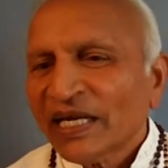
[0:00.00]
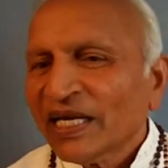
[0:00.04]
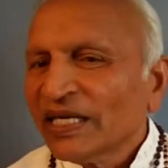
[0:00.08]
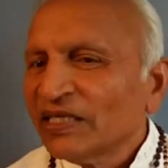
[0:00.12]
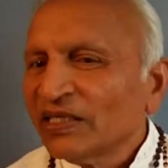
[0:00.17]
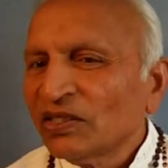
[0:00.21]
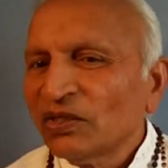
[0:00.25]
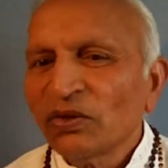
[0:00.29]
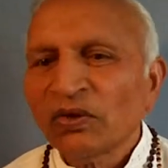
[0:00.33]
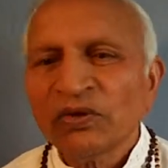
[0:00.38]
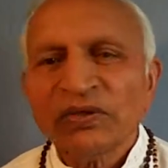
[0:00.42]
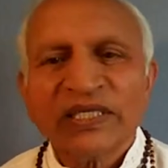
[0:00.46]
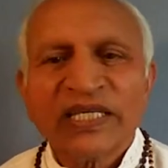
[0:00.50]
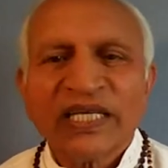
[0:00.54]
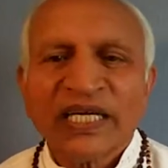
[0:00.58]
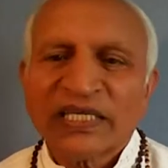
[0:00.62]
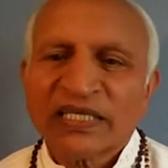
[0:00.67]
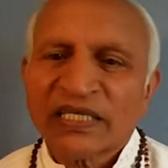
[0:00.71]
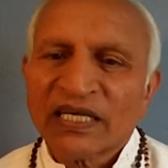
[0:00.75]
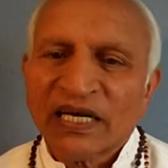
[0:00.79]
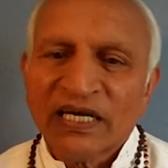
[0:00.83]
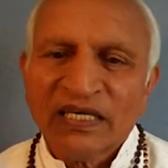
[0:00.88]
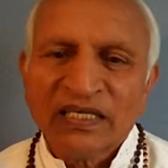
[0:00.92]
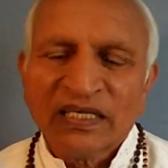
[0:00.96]
and don't
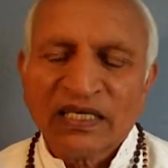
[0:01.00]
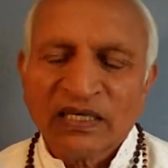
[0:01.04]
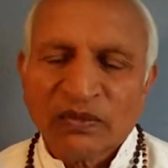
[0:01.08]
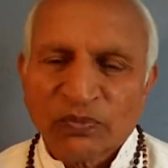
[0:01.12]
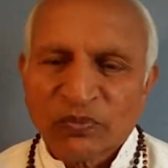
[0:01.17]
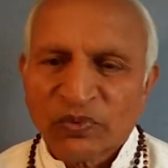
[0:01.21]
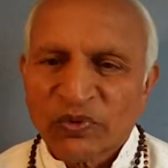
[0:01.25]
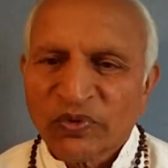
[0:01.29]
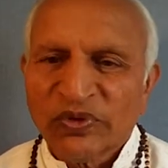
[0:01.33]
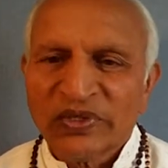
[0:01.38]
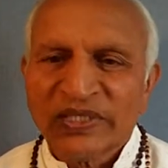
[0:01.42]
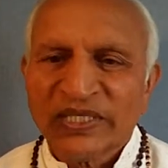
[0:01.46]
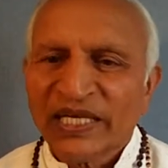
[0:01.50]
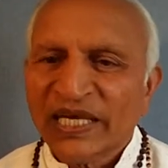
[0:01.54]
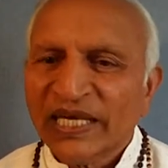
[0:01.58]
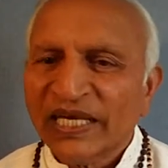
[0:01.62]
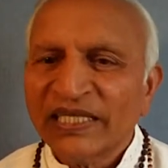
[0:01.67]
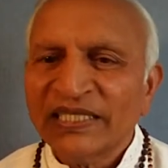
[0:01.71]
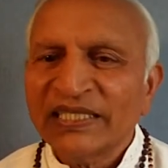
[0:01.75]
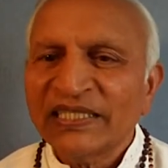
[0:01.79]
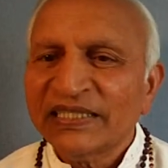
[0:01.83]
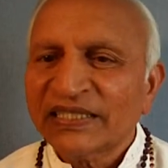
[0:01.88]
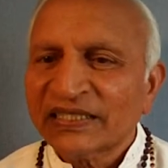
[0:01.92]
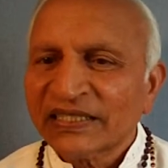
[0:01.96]
get hung up on
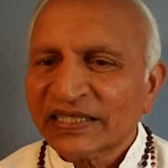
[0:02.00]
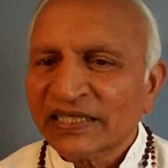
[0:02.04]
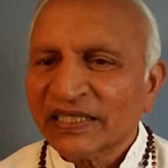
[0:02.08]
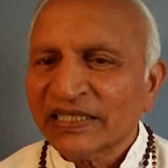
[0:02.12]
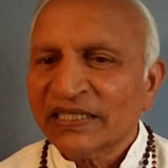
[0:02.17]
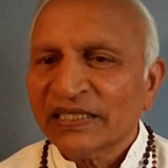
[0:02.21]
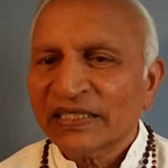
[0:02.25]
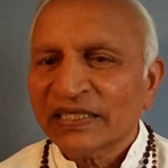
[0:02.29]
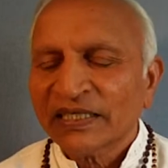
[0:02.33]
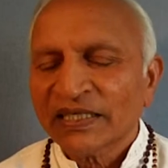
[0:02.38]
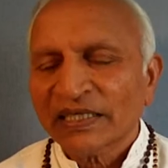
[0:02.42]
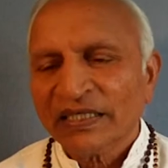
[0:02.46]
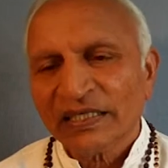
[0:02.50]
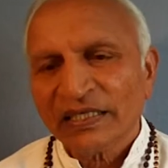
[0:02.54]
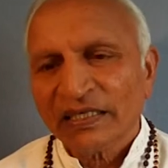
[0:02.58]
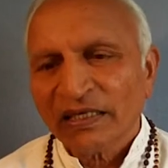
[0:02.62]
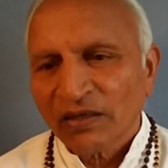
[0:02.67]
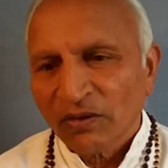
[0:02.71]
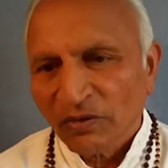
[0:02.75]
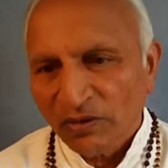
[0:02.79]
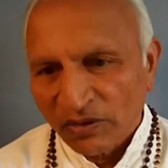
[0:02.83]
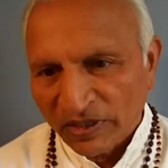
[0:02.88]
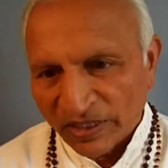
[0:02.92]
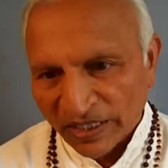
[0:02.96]
anything
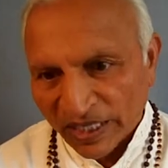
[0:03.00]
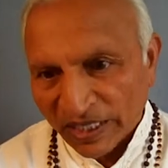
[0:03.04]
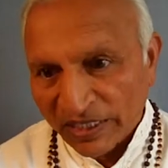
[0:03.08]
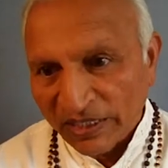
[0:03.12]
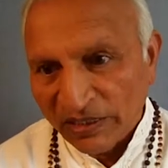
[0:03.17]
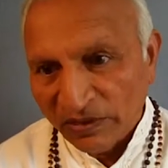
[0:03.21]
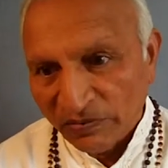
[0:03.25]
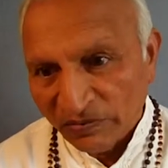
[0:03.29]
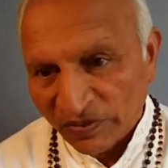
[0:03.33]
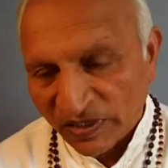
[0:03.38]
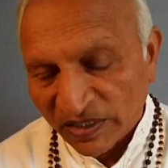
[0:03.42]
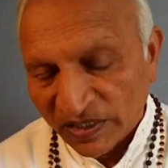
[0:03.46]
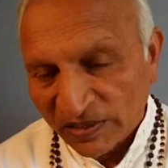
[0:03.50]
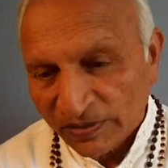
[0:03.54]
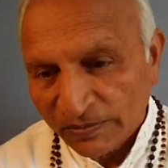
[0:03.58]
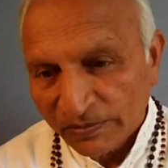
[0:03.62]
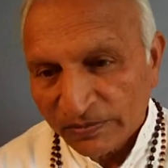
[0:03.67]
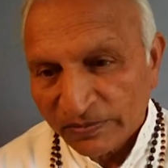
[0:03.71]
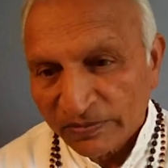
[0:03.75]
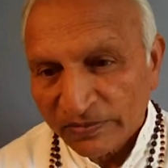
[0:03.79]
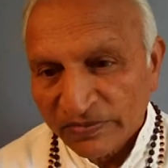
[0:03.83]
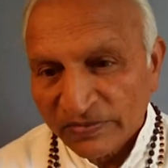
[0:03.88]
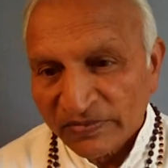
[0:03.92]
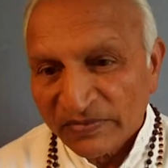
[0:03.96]
or anyone.
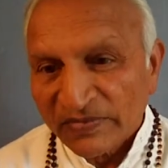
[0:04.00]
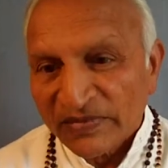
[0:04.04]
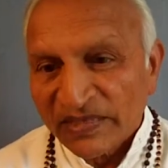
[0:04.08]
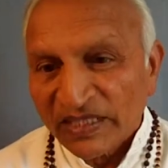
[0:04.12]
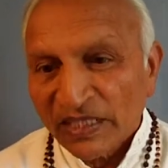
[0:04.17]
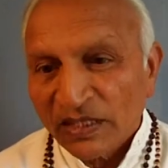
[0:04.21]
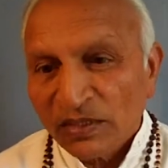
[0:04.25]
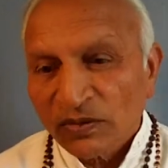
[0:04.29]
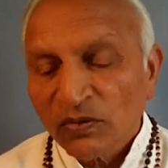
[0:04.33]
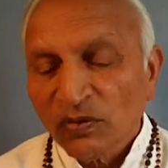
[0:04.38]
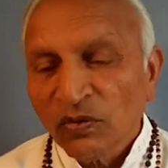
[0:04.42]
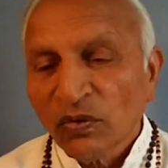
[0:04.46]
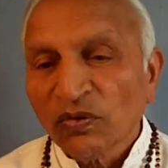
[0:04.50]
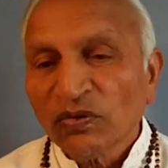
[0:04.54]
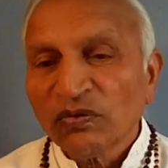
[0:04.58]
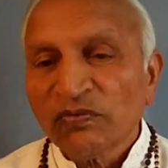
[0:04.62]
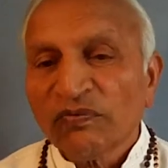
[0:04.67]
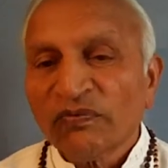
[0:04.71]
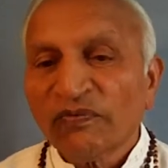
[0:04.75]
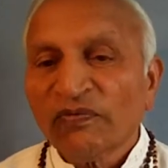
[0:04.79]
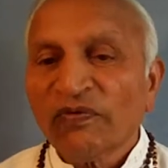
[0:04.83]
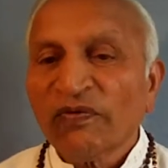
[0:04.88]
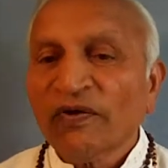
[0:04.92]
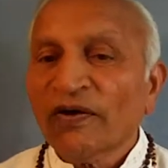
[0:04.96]
Don't
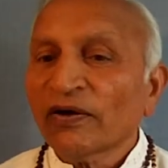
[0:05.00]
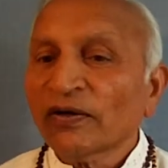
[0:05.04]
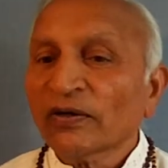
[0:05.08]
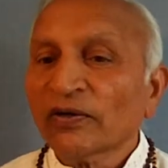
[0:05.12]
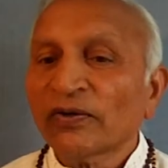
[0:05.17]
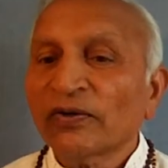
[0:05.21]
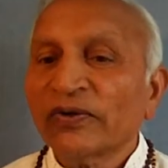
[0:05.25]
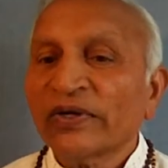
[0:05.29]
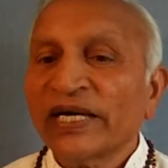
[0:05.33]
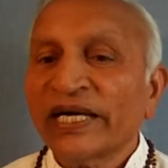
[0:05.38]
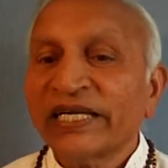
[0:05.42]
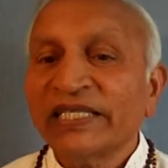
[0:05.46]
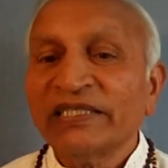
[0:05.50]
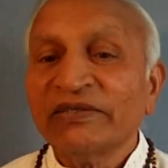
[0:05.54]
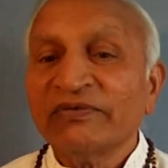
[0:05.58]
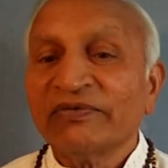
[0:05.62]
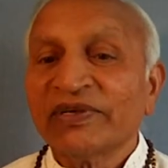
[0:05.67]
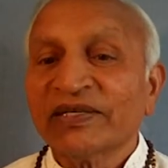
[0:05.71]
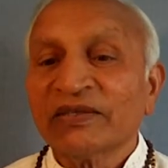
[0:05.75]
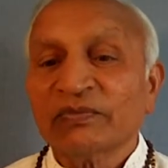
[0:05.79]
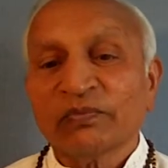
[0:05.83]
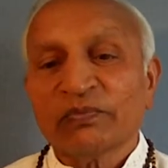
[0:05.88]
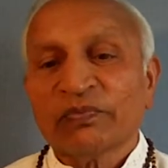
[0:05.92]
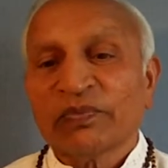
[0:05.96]
follow
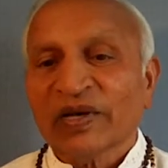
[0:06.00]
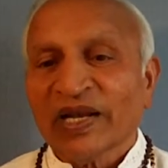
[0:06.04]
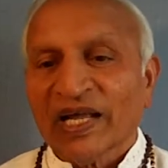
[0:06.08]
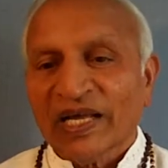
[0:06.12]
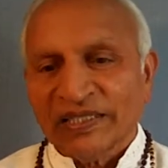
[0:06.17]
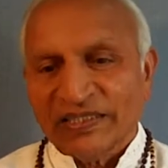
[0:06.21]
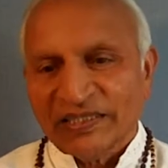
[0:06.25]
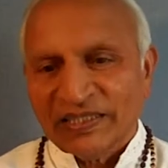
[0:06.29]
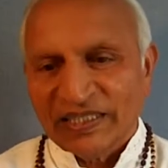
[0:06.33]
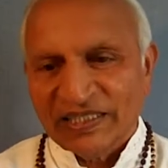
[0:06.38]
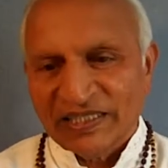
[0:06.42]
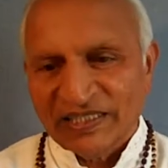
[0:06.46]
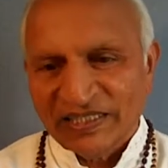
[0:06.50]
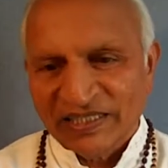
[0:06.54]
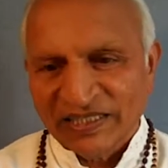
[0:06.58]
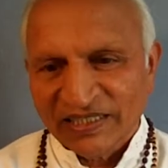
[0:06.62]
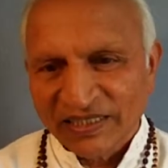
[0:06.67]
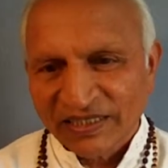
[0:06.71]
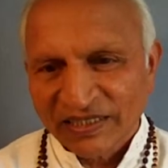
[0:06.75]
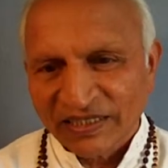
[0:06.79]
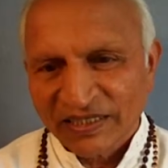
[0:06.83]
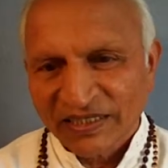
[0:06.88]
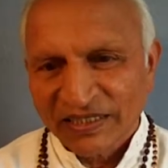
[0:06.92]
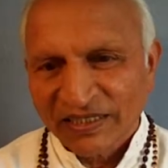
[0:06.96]
anyone blindly,
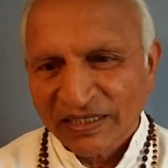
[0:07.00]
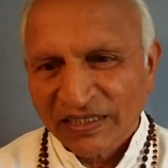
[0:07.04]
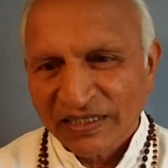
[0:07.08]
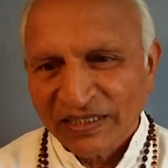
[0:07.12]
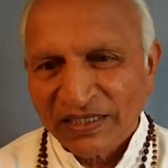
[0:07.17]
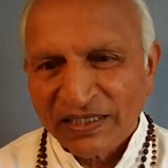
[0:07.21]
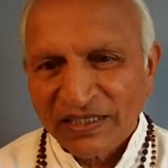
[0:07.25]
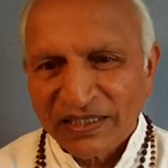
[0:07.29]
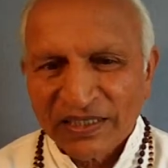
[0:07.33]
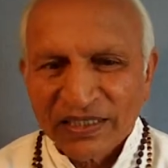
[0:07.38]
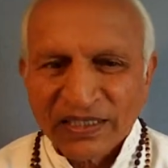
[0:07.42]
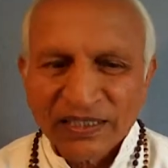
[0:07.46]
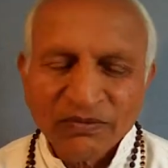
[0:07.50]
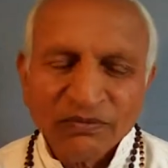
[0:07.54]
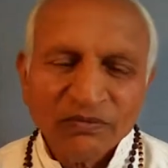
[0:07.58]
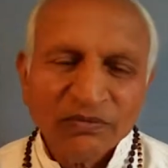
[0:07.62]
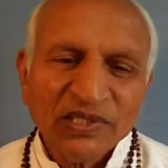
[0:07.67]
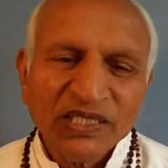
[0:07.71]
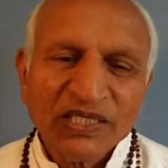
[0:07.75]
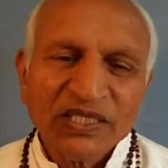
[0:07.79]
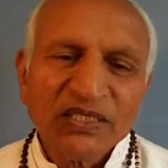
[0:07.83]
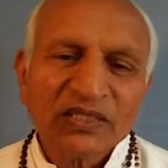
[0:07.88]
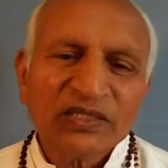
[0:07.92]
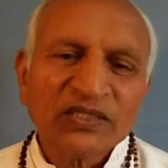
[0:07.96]

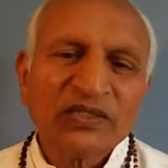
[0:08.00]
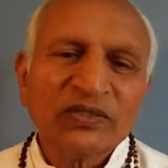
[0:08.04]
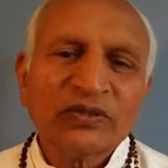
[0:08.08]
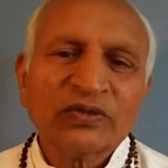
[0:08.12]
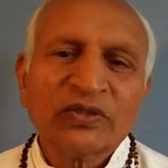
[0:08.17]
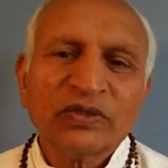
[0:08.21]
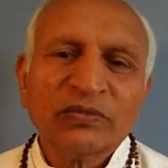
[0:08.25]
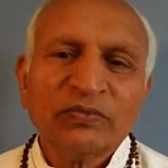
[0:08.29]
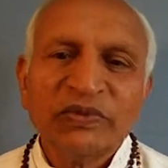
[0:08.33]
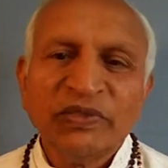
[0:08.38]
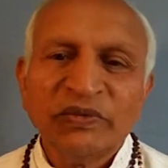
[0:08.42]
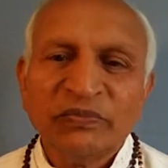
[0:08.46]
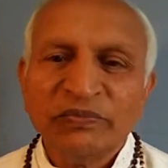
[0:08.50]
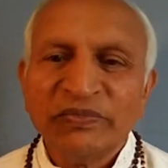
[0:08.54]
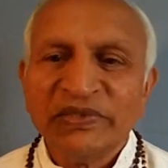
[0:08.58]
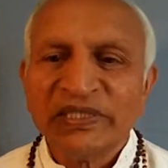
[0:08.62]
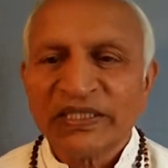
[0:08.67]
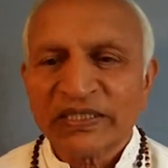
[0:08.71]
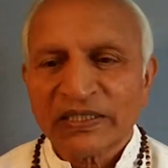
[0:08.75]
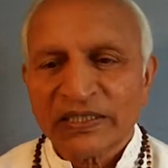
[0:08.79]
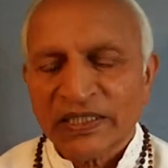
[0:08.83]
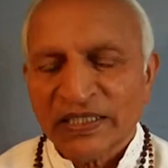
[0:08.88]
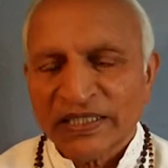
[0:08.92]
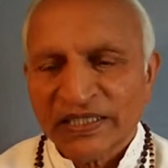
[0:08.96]
because you could be
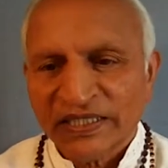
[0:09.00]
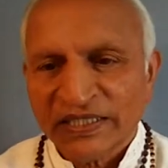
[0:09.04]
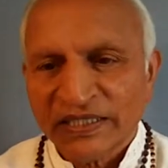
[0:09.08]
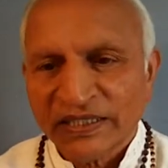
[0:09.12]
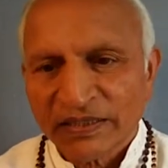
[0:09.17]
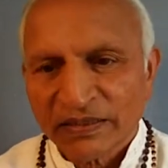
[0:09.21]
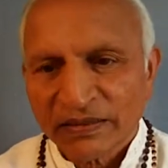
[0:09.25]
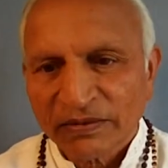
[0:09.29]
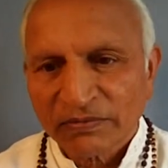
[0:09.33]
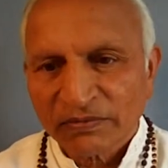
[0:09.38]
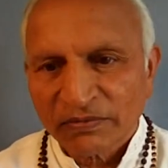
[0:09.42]
misled.